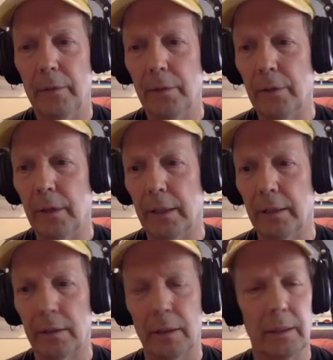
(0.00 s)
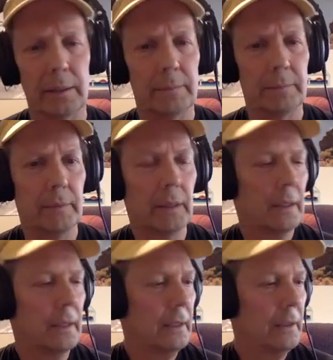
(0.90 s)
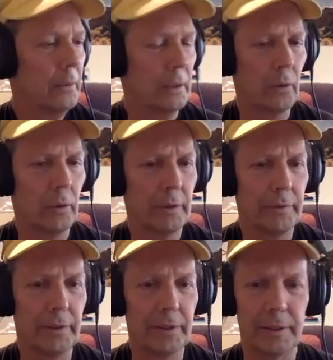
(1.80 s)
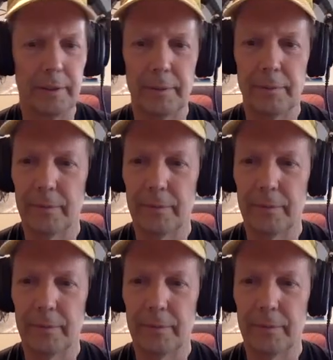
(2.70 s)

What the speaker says: you done, Lord of the...